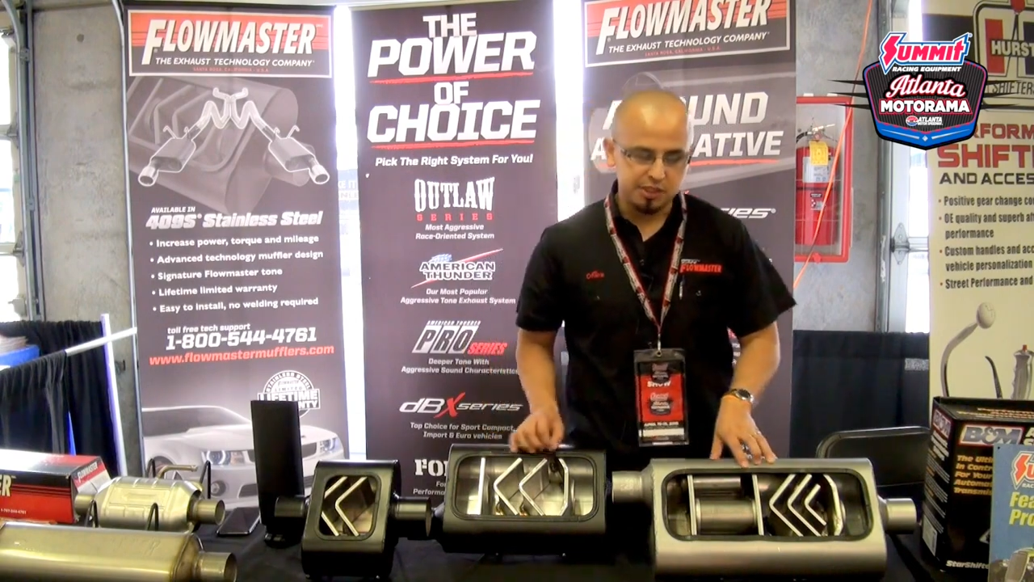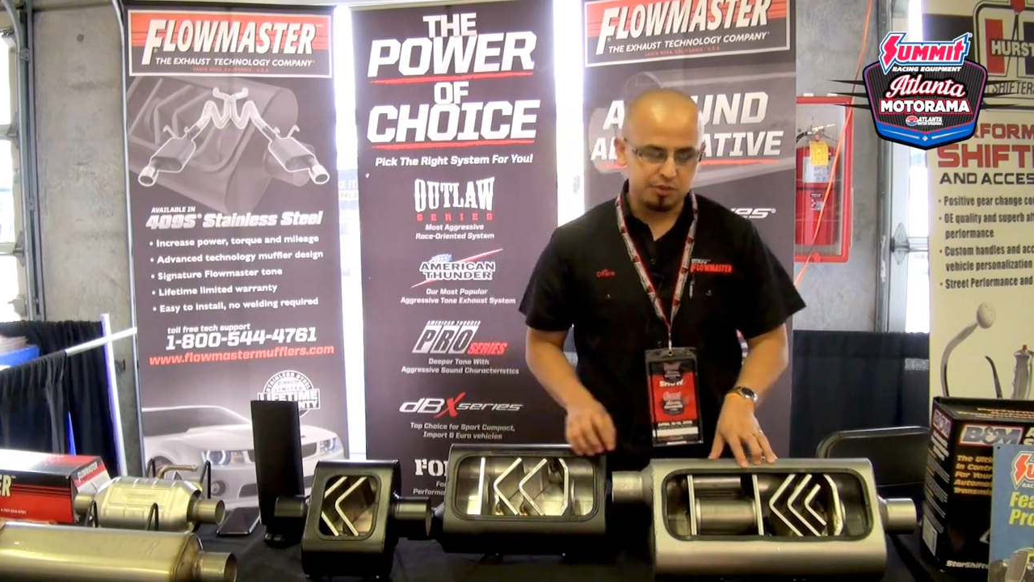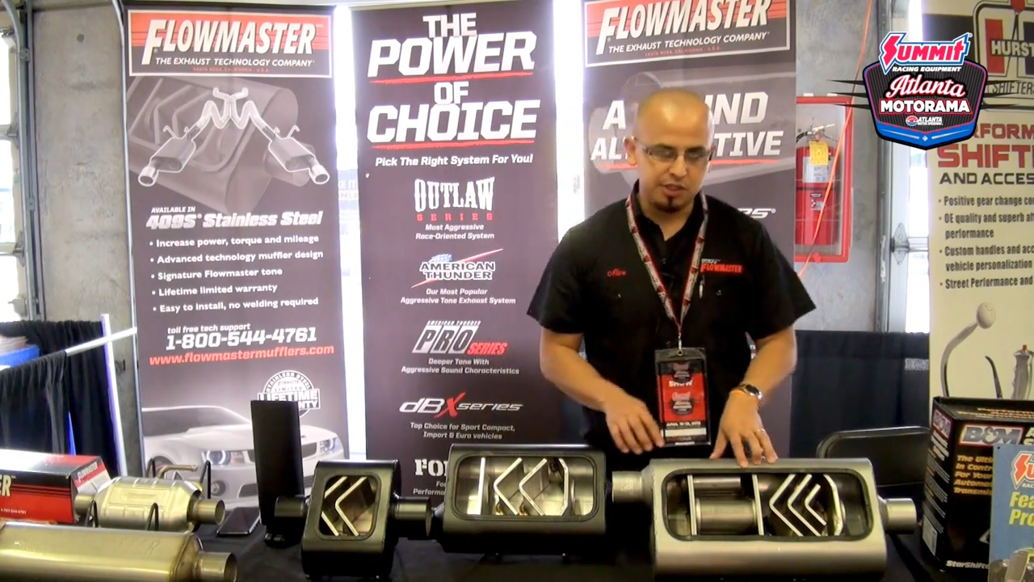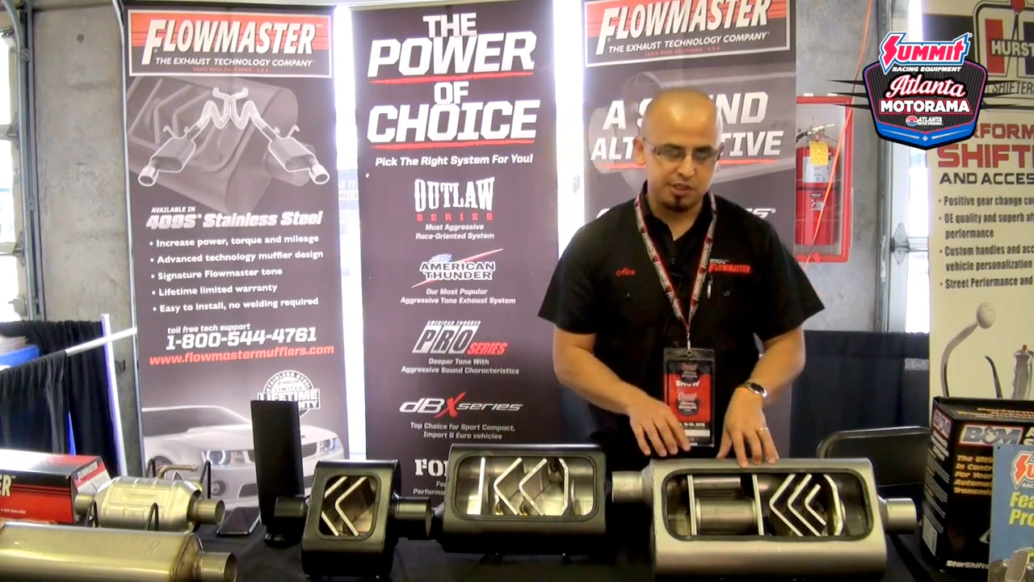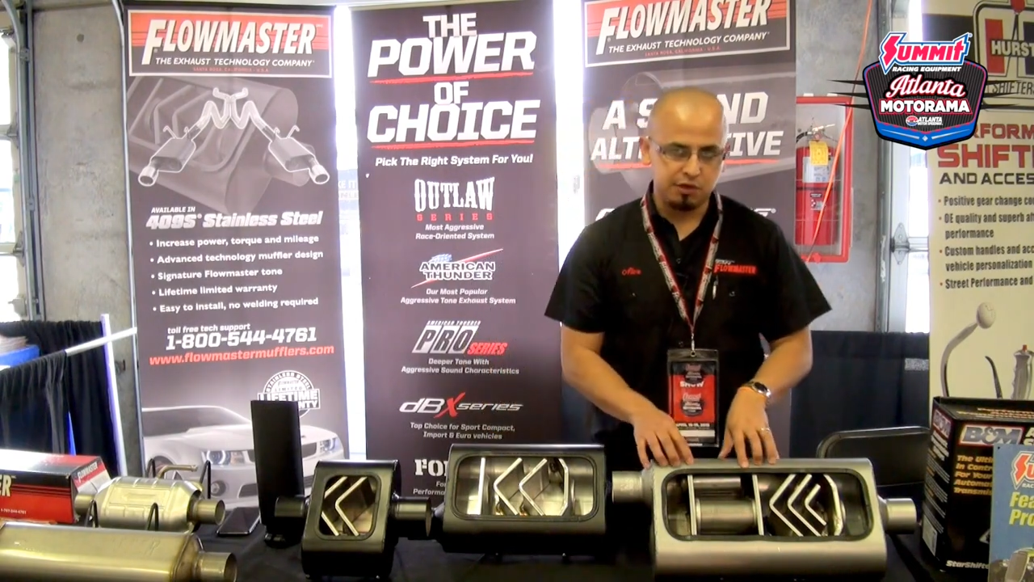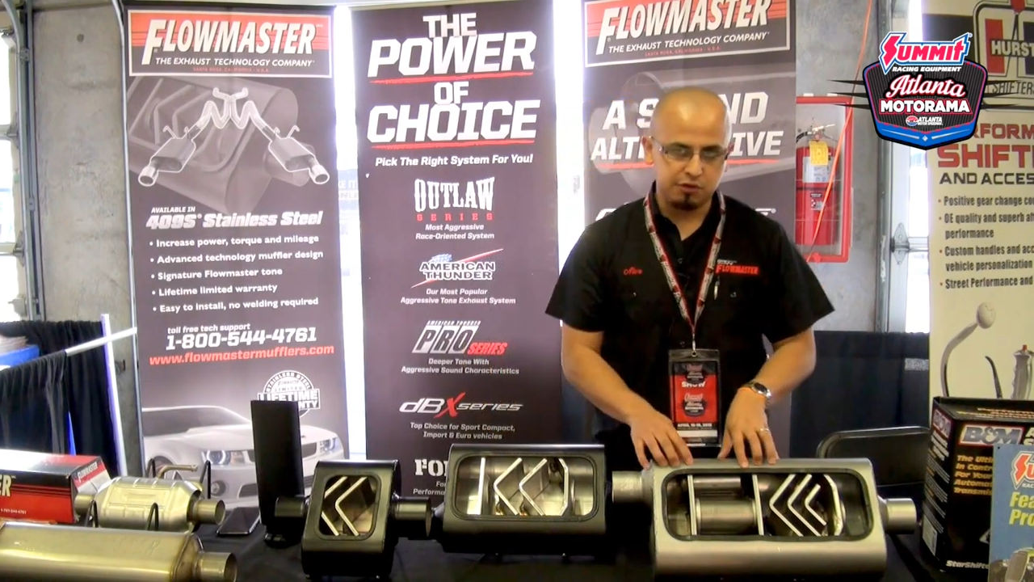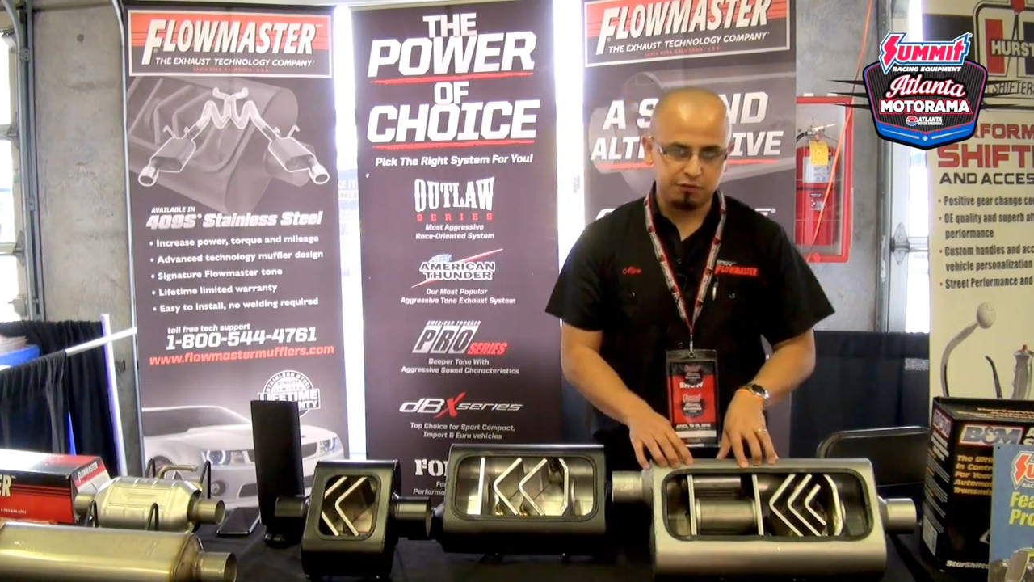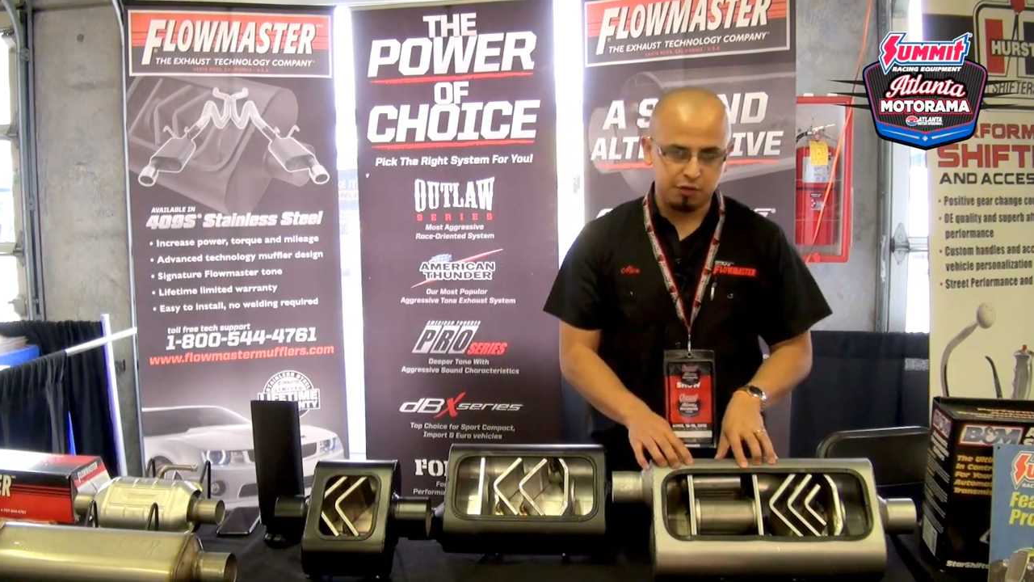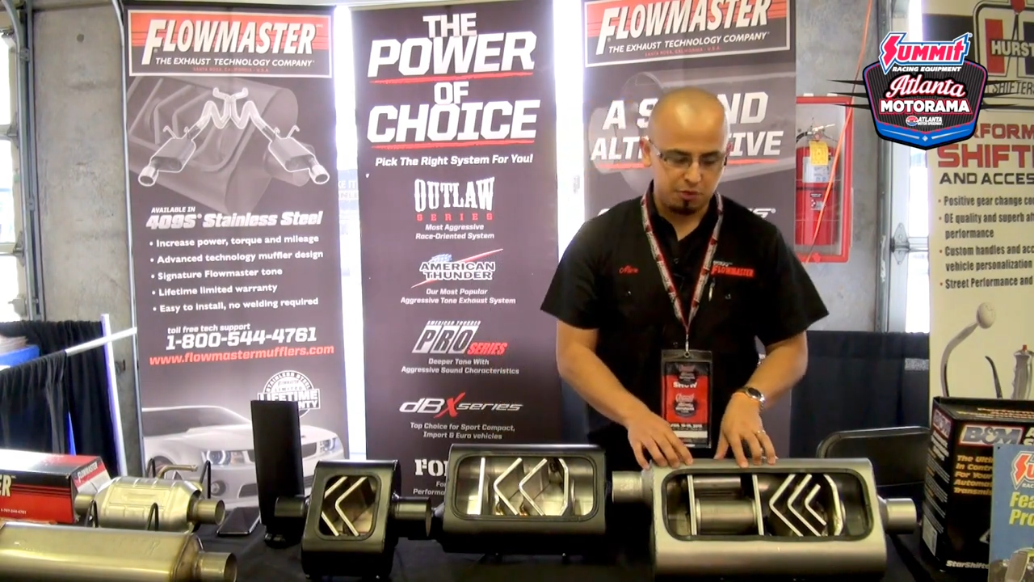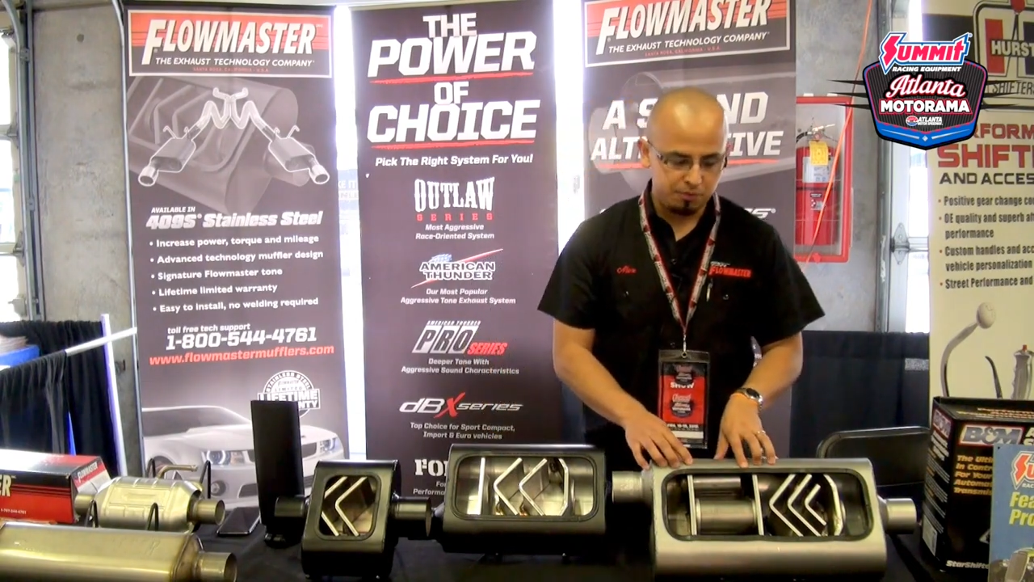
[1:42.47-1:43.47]
series Delta
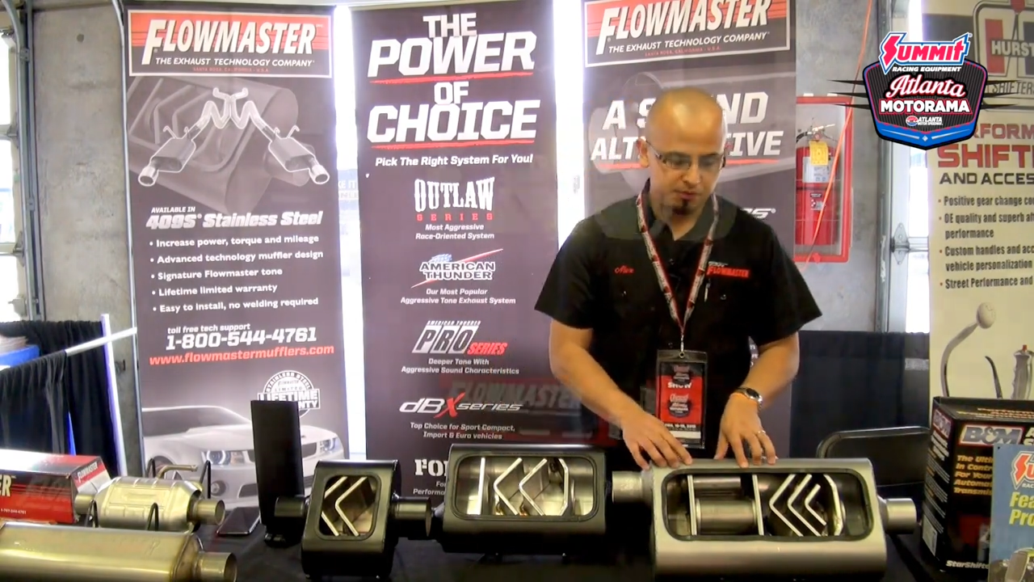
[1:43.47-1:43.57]
Flow,